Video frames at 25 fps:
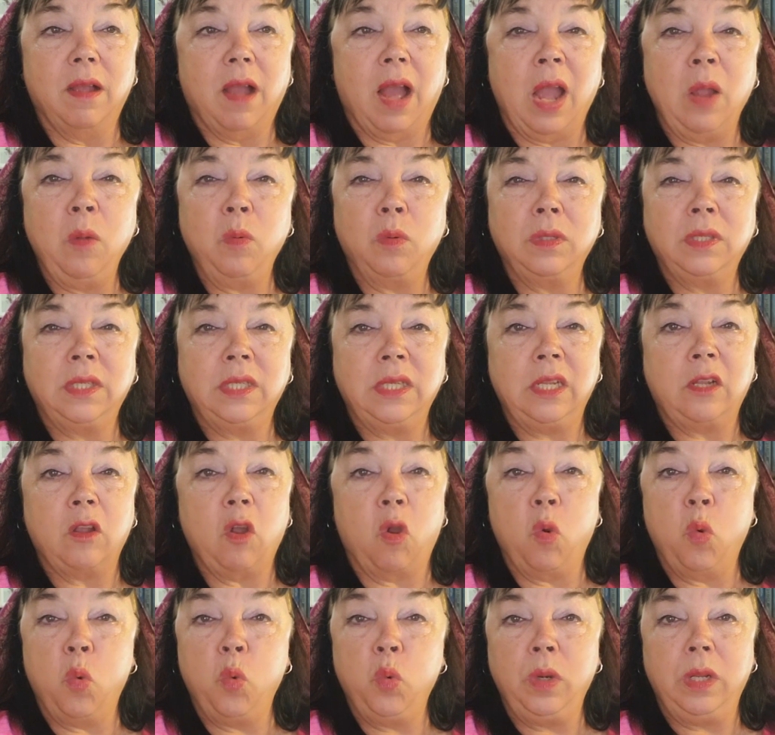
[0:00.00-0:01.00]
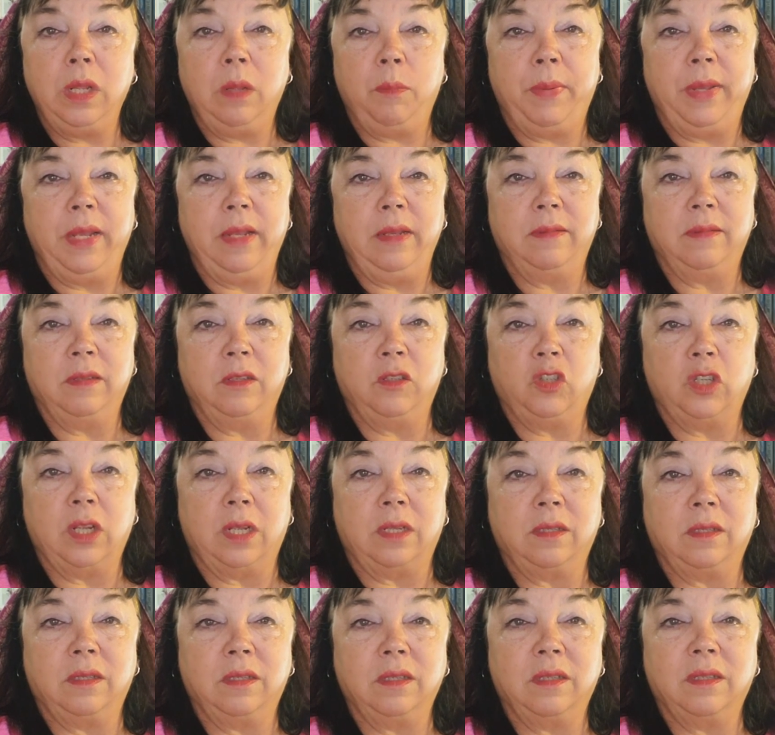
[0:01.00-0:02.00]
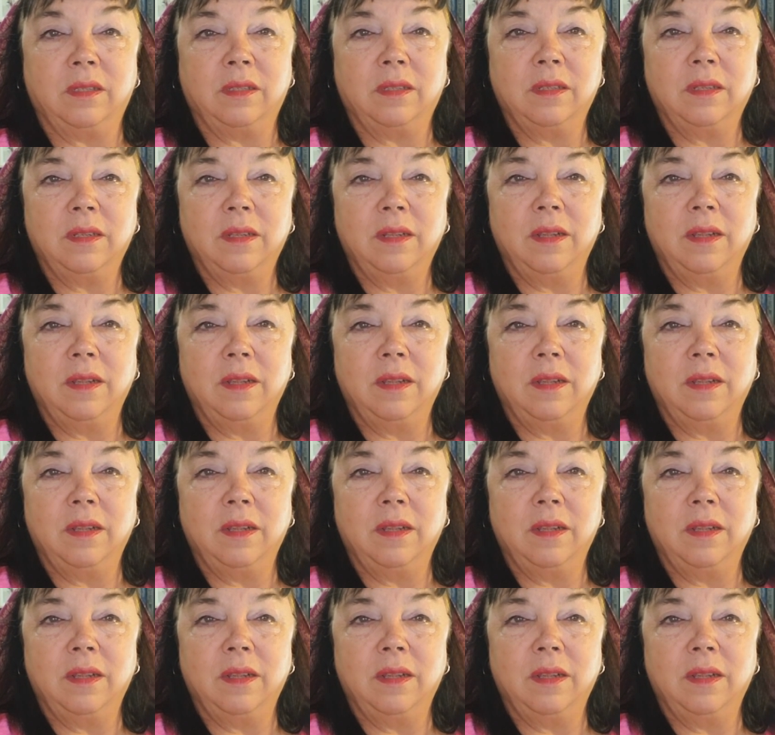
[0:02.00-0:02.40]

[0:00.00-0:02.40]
I will seek only peace and justice.